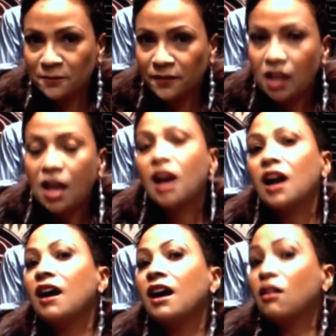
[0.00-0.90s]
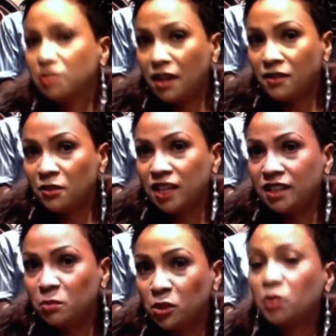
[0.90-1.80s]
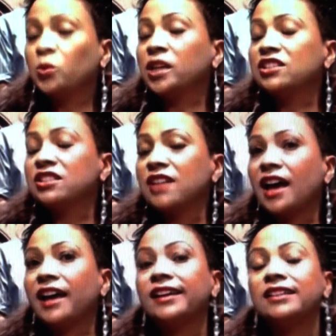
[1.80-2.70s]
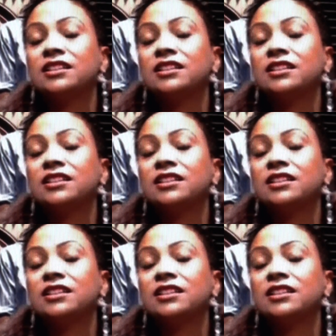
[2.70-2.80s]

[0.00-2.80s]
Okay. I uh, also have a Facebook, which I.